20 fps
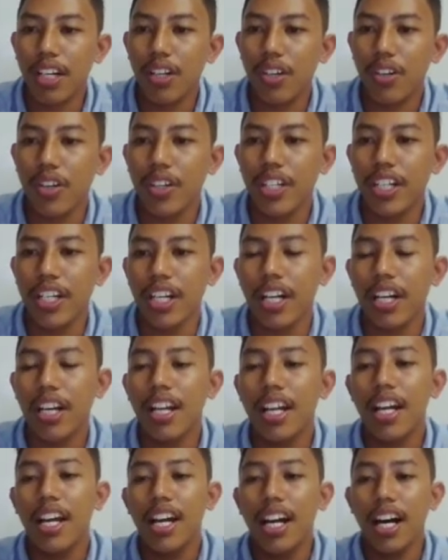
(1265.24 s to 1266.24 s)
order.
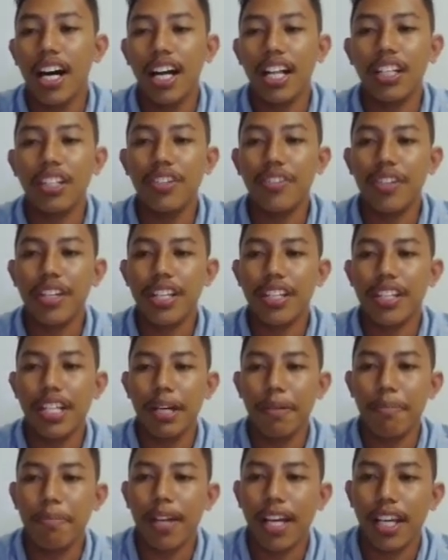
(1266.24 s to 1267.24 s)

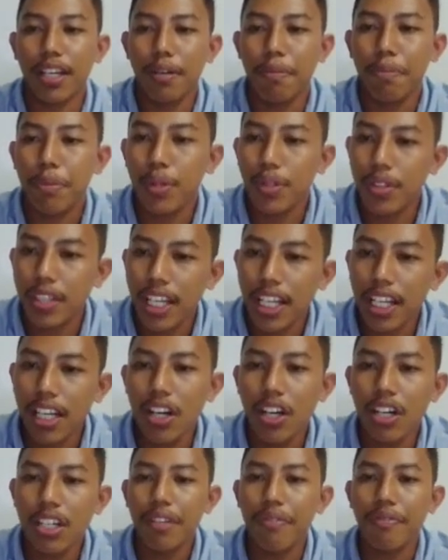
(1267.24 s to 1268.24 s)
Algorithm, like computing
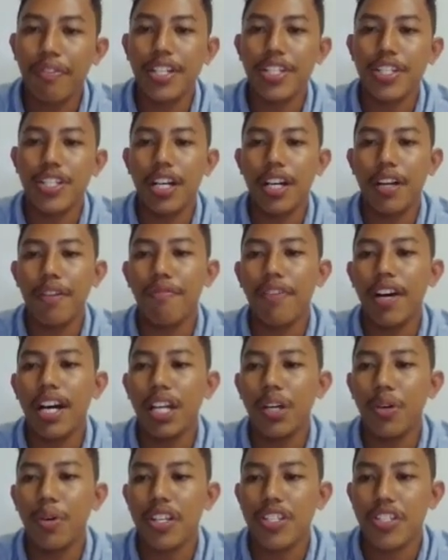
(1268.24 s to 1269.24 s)
long division,
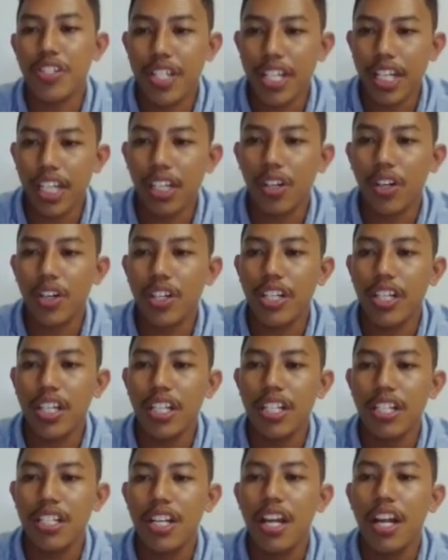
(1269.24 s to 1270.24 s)
follow a strict
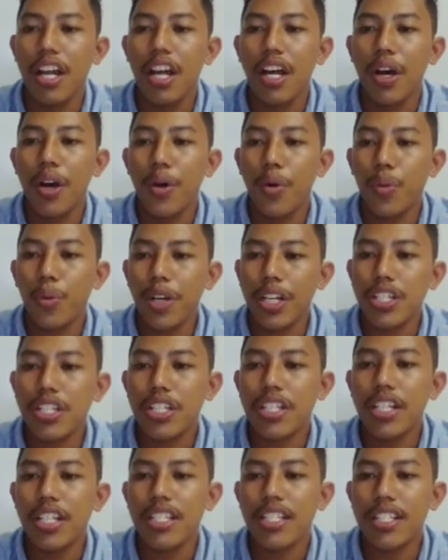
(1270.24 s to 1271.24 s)
order which
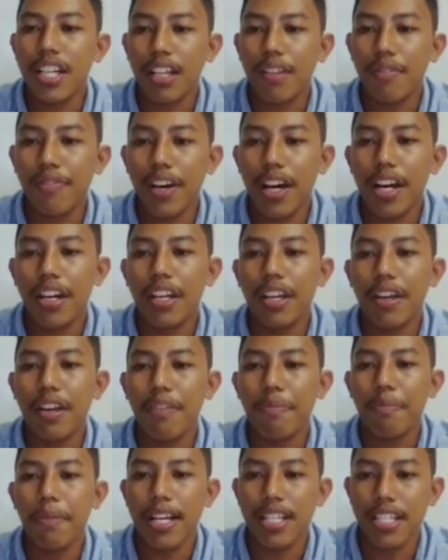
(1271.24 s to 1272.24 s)
does not vary
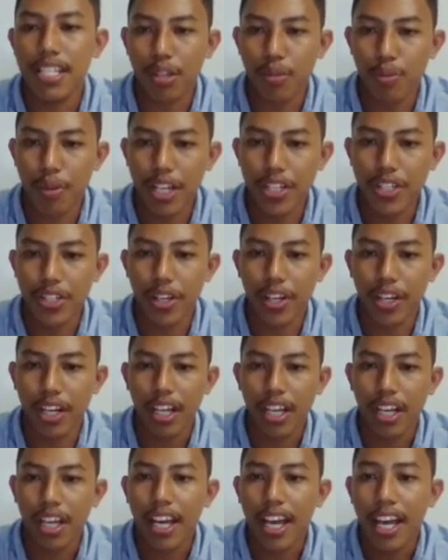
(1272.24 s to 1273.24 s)
by situation.
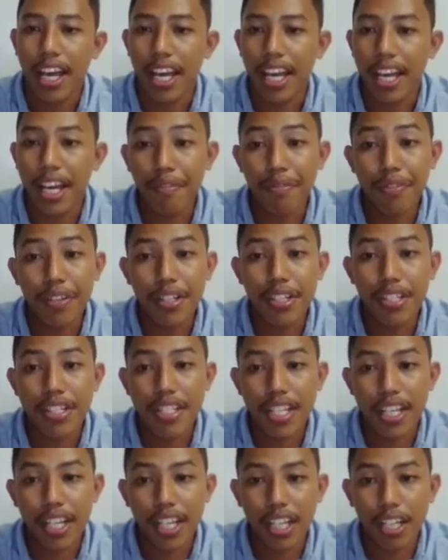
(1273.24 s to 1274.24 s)
Every
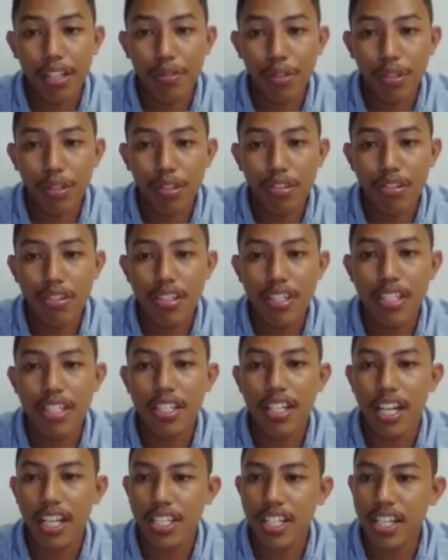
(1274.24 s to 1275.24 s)
single rules,
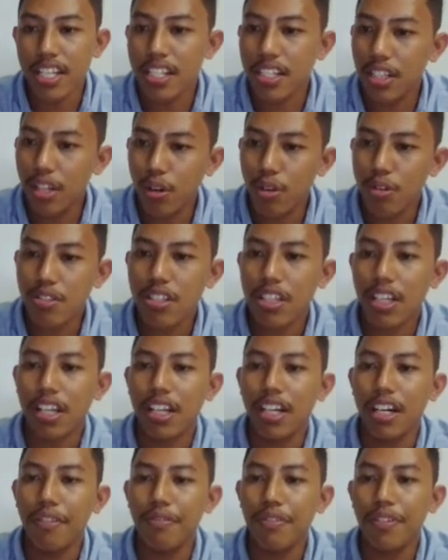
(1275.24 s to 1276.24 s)
such as those
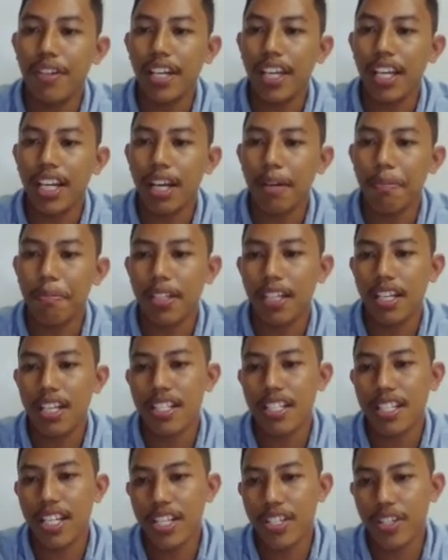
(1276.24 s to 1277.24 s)
covering
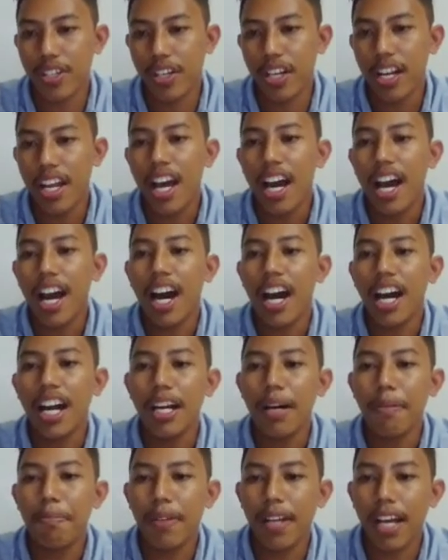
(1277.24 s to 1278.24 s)
capitalization, are
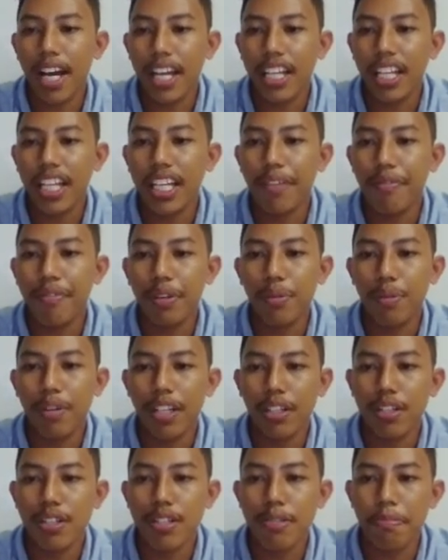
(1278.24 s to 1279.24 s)
applied individually
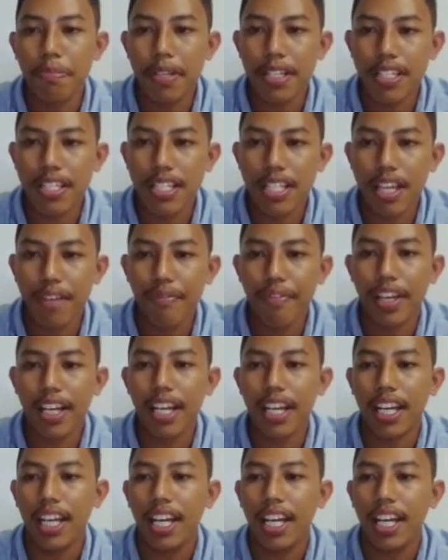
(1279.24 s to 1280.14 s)
to specific